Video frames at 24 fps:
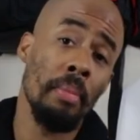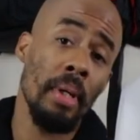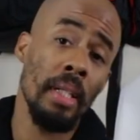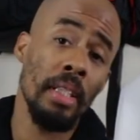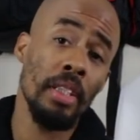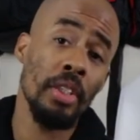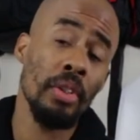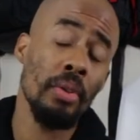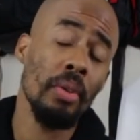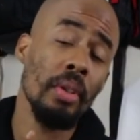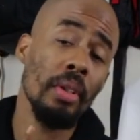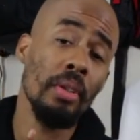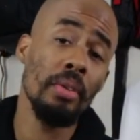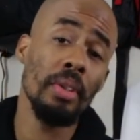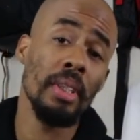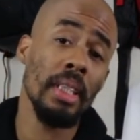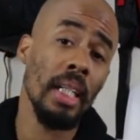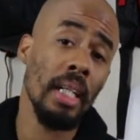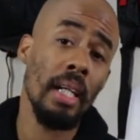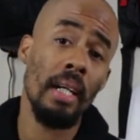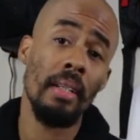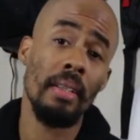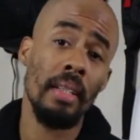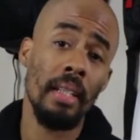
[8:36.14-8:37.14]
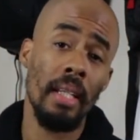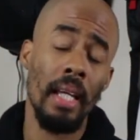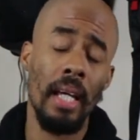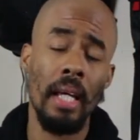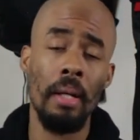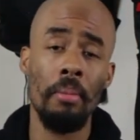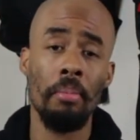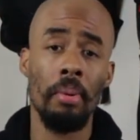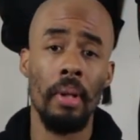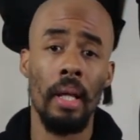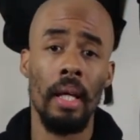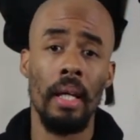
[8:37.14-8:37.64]
make sure you check out the
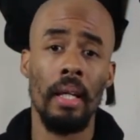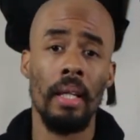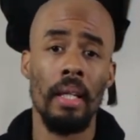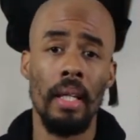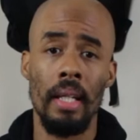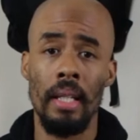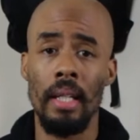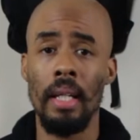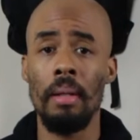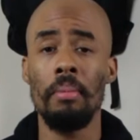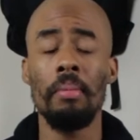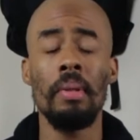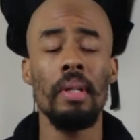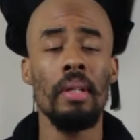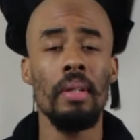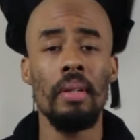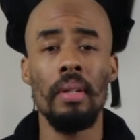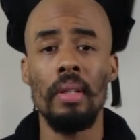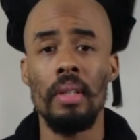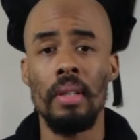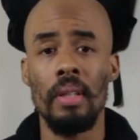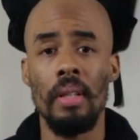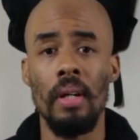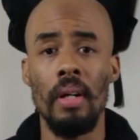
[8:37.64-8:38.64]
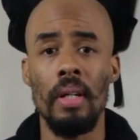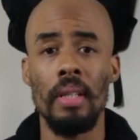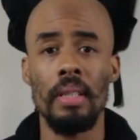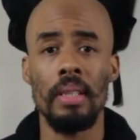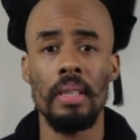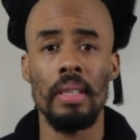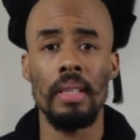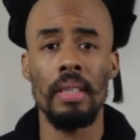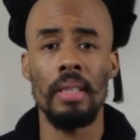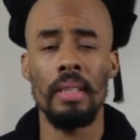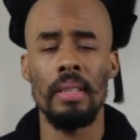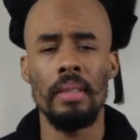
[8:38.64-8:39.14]
gameplay and let me know your
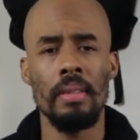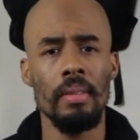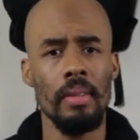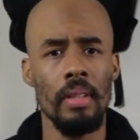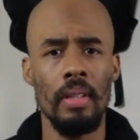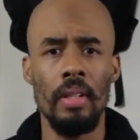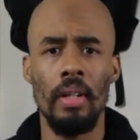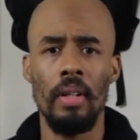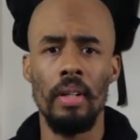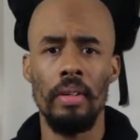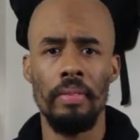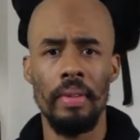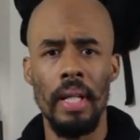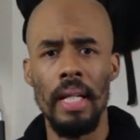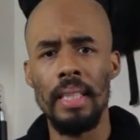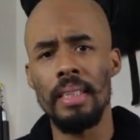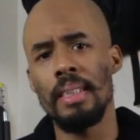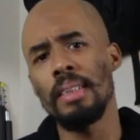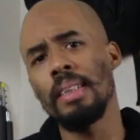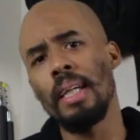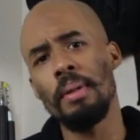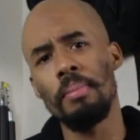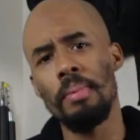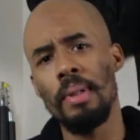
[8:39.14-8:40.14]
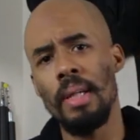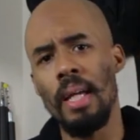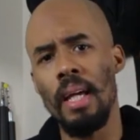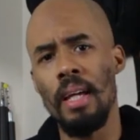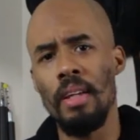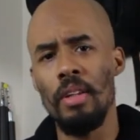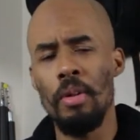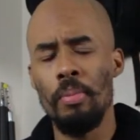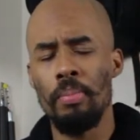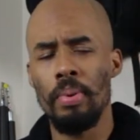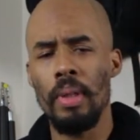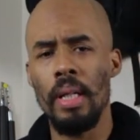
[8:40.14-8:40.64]
thoughts. And you know, if that's the type of
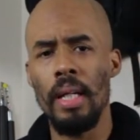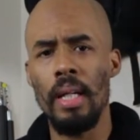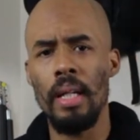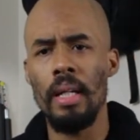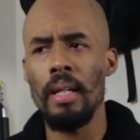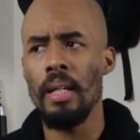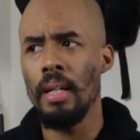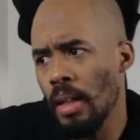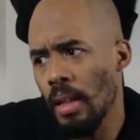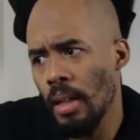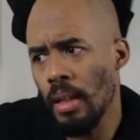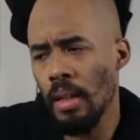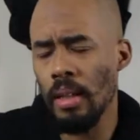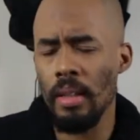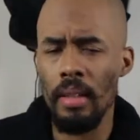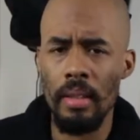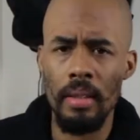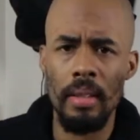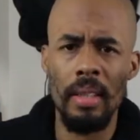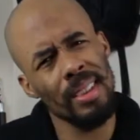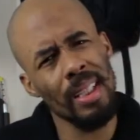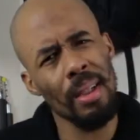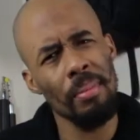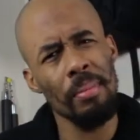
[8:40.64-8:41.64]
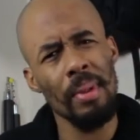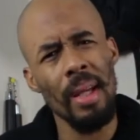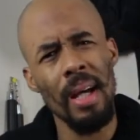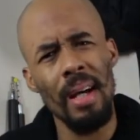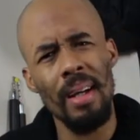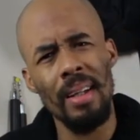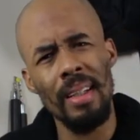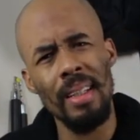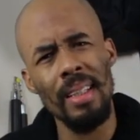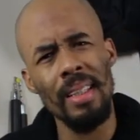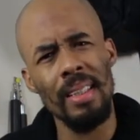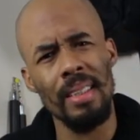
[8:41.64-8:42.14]
game you play, uh, tell me
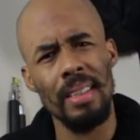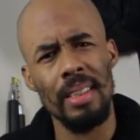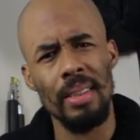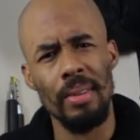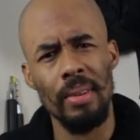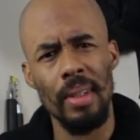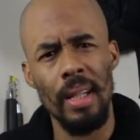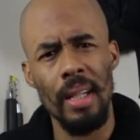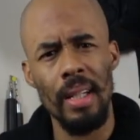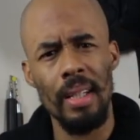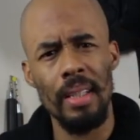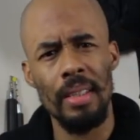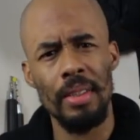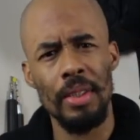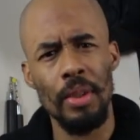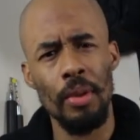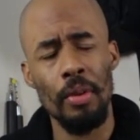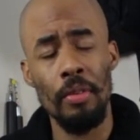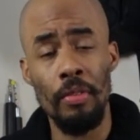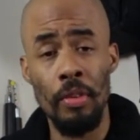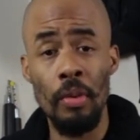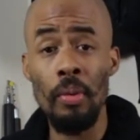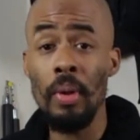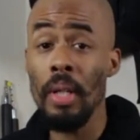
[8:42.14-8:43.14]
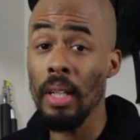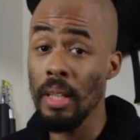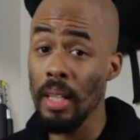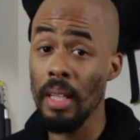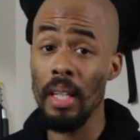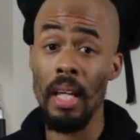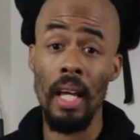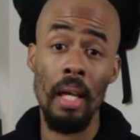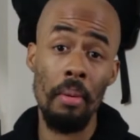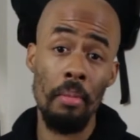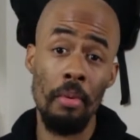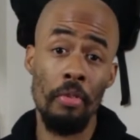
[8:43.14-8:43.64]
how it is, okay? So if you get the
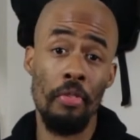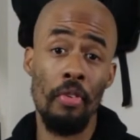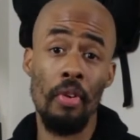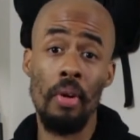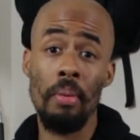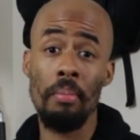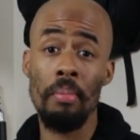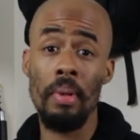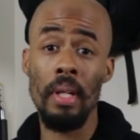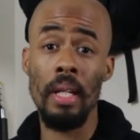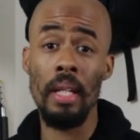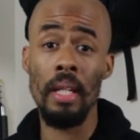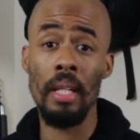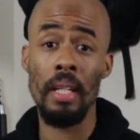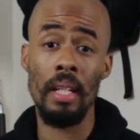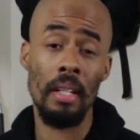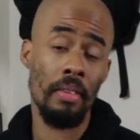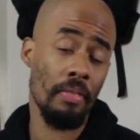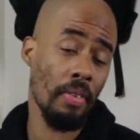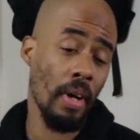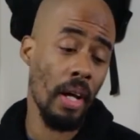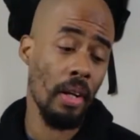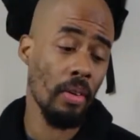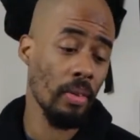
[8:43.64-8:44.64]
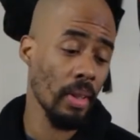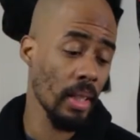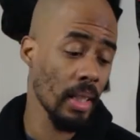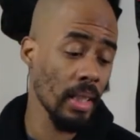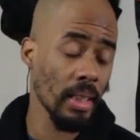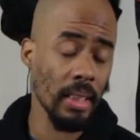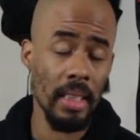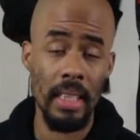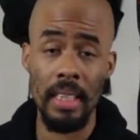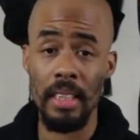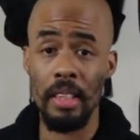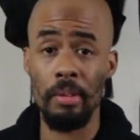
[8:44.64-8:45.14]
game before me and if I don't get
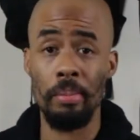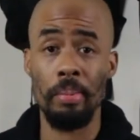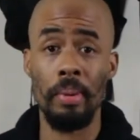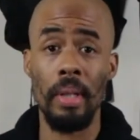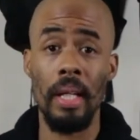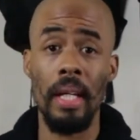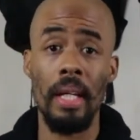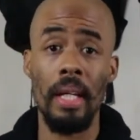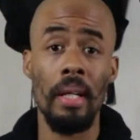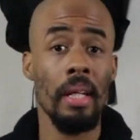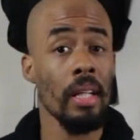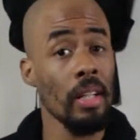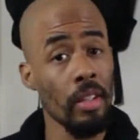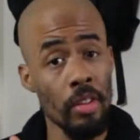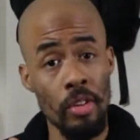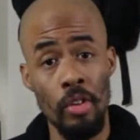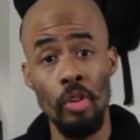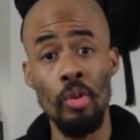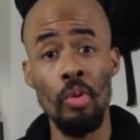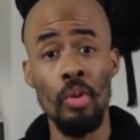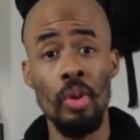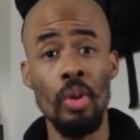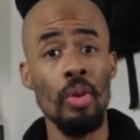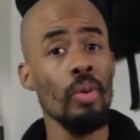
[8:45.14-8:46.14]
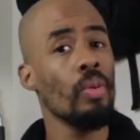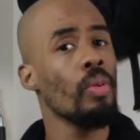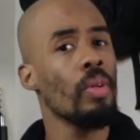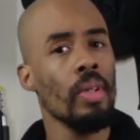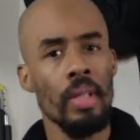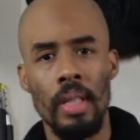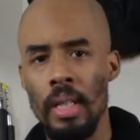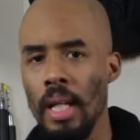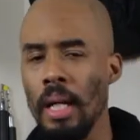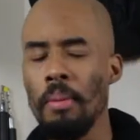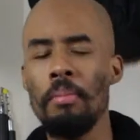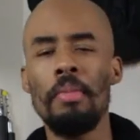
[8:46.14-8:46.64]
a chance to play and you do,
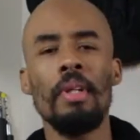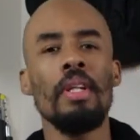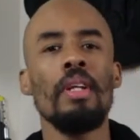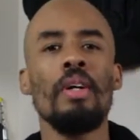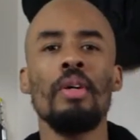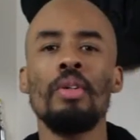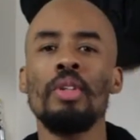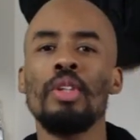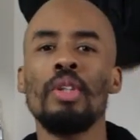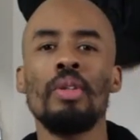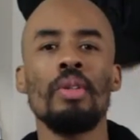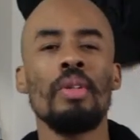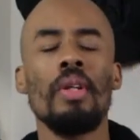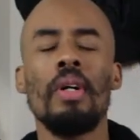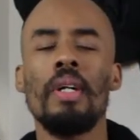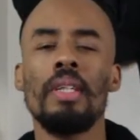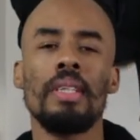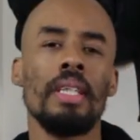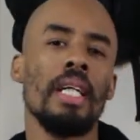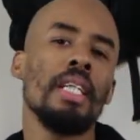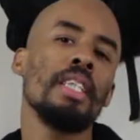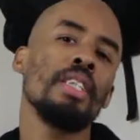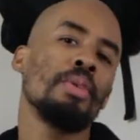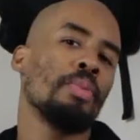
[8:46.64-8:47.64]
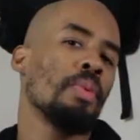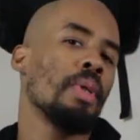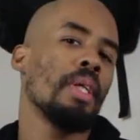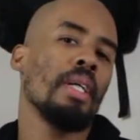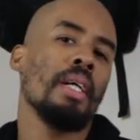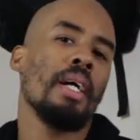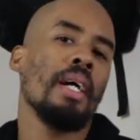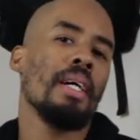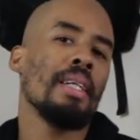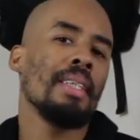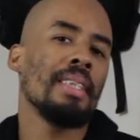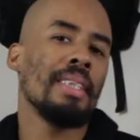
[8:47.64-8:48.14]
let me know what your thoughts. I just
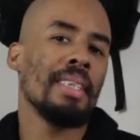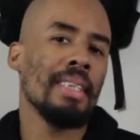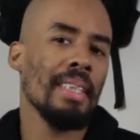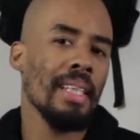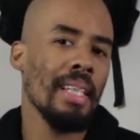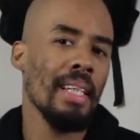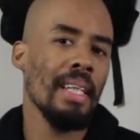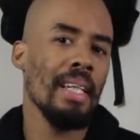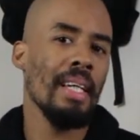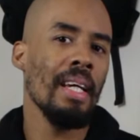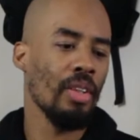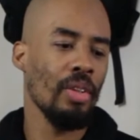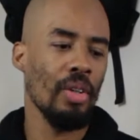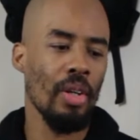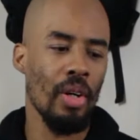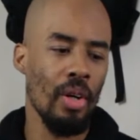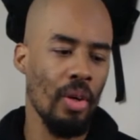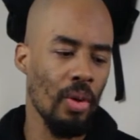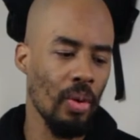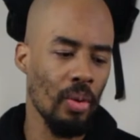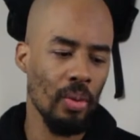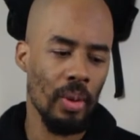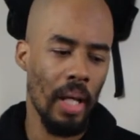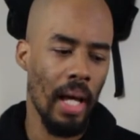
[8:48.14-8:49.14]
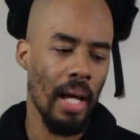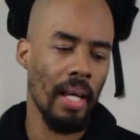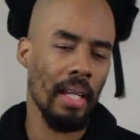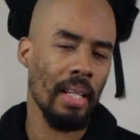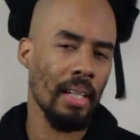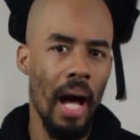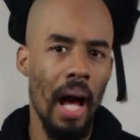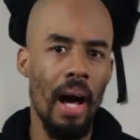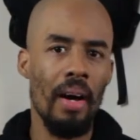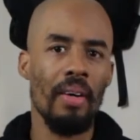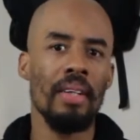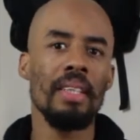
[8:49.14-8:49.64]
wanna kinda see you know, like
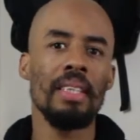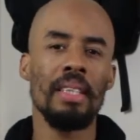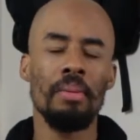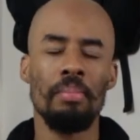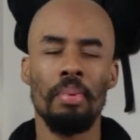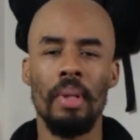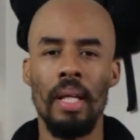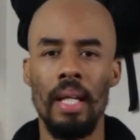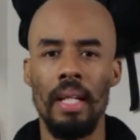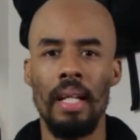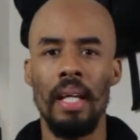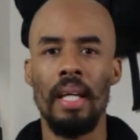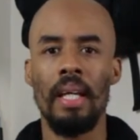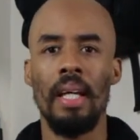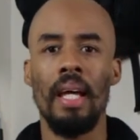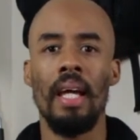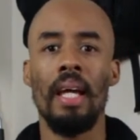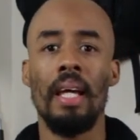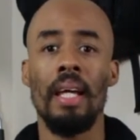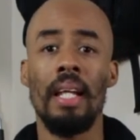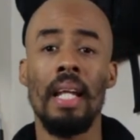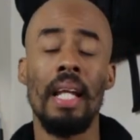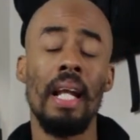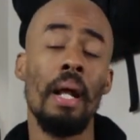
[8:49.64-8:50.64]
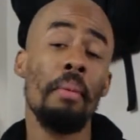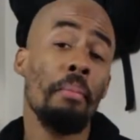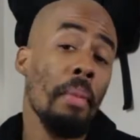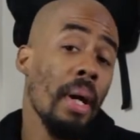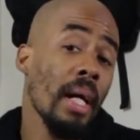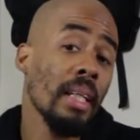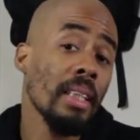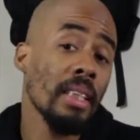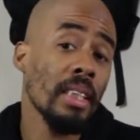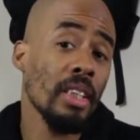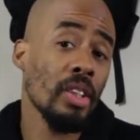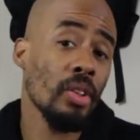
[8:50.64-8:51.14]
how is it playing that game? And I
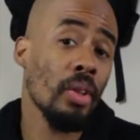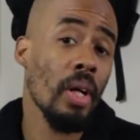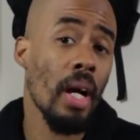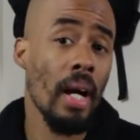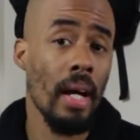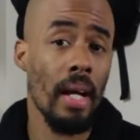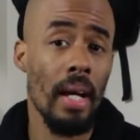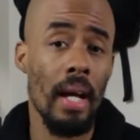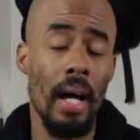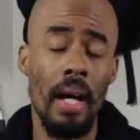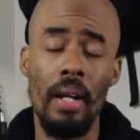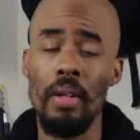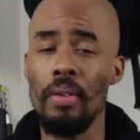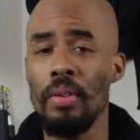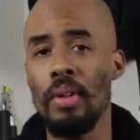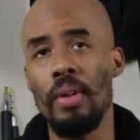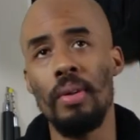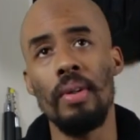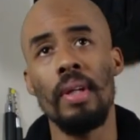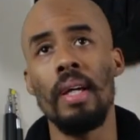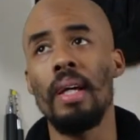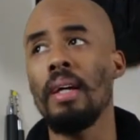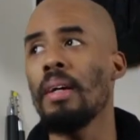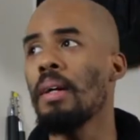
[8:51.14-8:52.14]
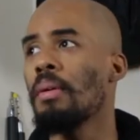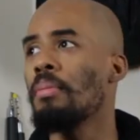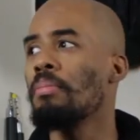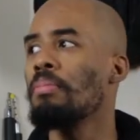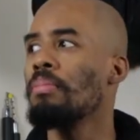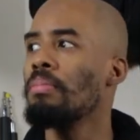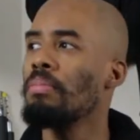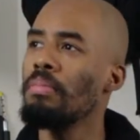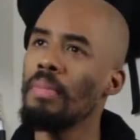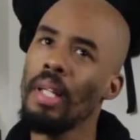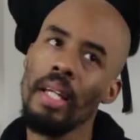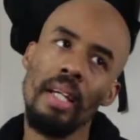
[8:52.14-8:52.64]
might just try it. I don't know yet. I'm
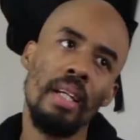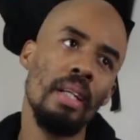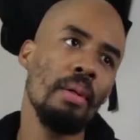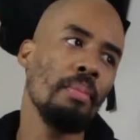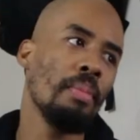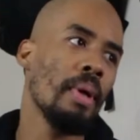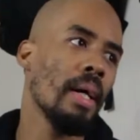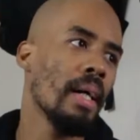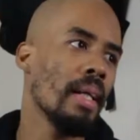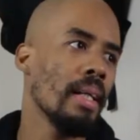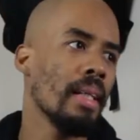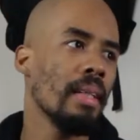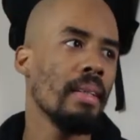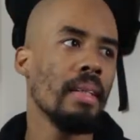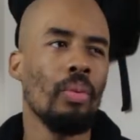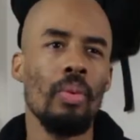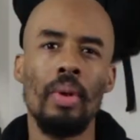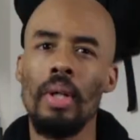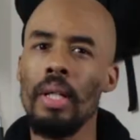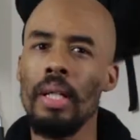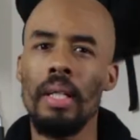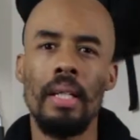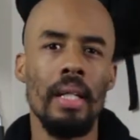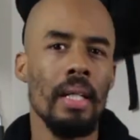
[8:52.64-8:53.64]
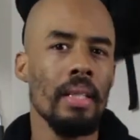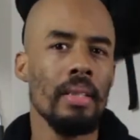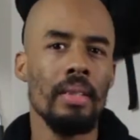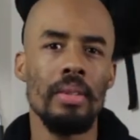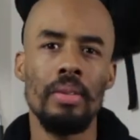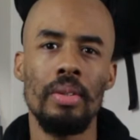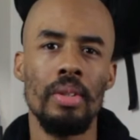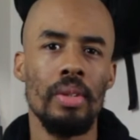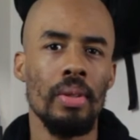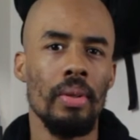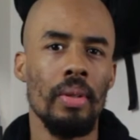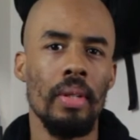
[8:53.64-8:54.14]
thinking about it, really not
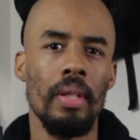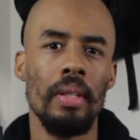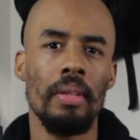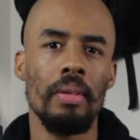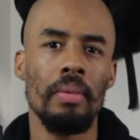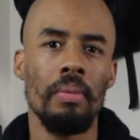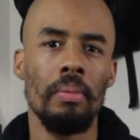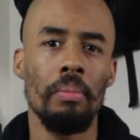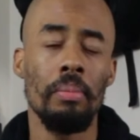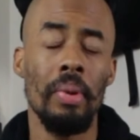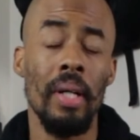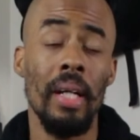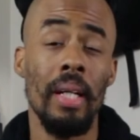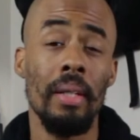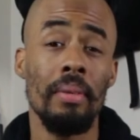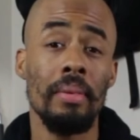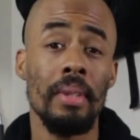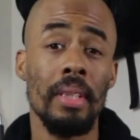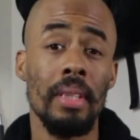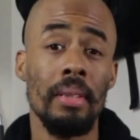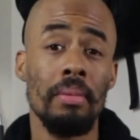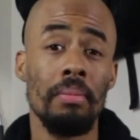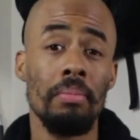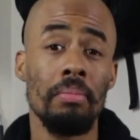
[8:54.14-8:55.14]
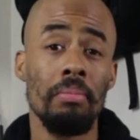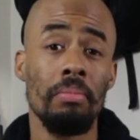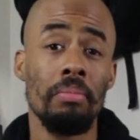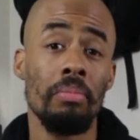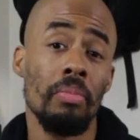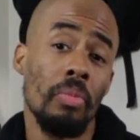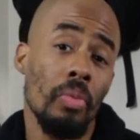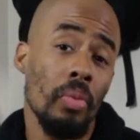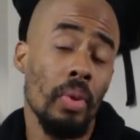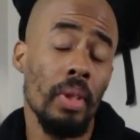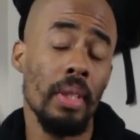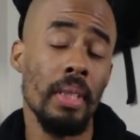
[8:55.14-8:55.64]
too sure, but
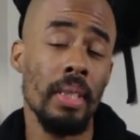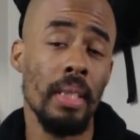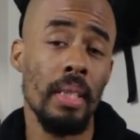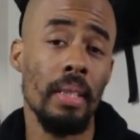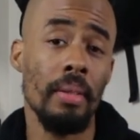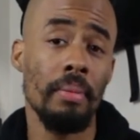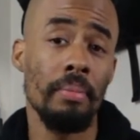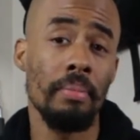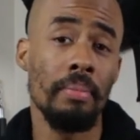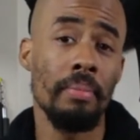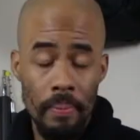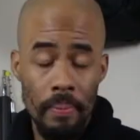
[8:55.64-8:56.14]
we'll see.